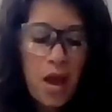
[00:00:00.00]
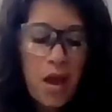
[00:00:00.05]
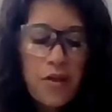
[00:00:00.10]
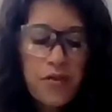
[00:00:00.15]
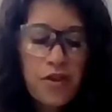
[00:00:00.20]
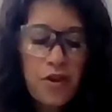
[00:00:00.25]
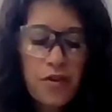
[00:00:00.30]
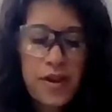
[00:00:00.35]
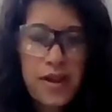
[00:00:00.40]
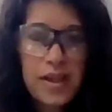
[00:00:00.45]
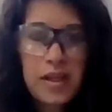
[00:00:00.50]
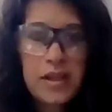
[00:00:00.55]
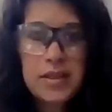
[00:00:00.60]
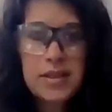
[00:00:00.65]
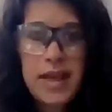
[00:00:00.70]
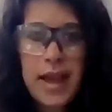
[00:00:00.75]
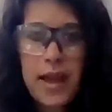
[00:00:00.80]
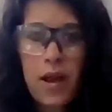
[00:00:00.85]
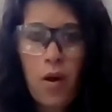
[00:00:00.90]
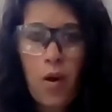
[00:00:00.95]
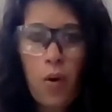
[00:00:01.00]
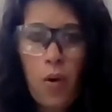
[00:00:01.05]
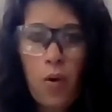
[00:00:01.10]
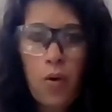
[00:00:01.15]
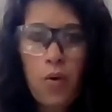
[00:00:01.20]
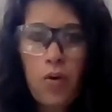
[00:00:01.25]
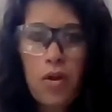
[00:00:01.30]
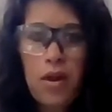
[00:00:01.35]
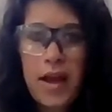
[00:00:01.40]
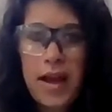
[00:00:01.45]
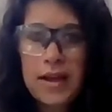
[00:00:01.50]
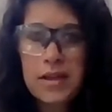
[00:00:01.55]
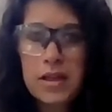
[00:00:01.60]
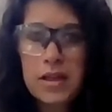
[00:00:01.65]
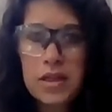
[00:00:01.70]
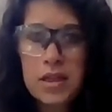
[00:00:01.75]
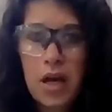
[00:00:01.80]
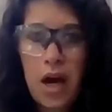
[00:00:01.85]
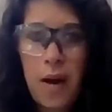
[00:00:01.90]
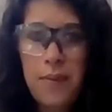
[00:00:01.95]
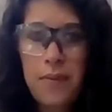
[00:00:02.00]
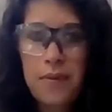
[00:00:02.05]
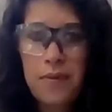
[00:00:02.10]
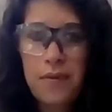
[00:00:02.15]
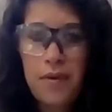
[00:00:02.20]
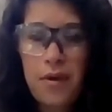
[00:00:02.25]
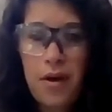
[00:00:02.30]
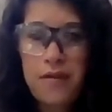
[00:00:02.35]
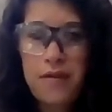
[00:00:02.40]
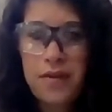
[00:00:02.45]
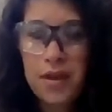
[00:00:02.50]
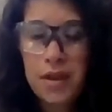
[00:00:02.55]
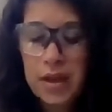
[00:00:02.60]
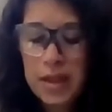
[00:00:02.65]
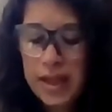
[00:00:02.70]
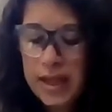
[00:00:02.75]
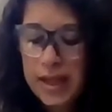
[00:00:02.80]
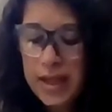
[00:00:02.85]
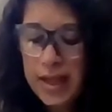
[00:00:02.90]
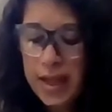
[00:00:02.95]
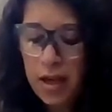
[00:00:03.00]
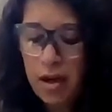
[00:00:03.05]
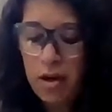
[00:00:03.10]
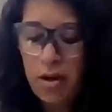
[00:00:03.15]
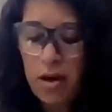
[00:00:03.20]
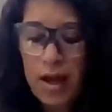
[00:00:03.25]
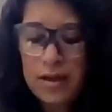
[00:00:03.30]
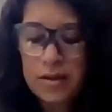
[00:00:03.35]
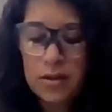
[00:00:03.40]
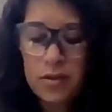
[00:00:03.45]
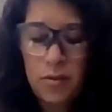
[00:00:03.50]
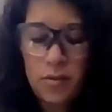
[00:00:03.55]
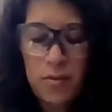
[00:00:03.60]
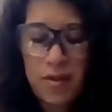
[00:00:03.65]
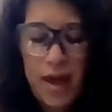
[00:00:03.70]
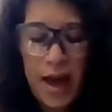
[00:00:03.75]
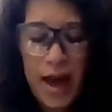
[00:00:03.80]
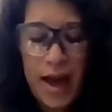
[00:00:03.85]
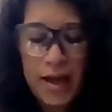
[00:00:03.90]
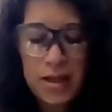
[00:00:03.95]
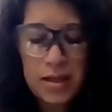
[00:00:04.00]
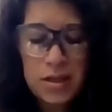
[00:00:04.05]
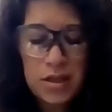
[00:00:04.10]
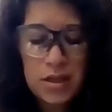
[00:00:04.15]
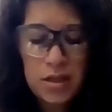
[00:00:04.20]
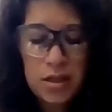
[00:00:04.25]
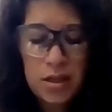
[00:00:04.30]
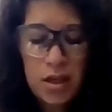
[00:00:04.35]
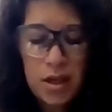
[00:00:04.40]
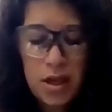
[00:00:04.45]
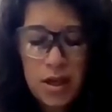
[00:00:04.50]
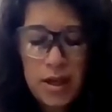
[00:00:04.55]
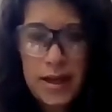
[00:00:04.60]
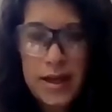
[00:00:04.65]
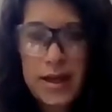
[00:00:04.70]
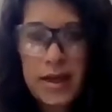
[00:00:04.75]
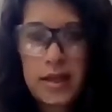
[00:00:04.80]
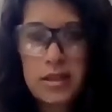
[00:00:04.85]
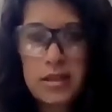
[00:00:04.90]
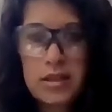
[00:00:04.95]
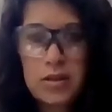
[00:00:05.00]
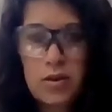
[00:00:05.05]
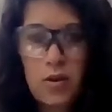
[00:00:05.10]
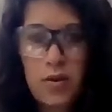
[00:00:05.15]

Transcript: There is a hole at the top of the lid here, and so that is so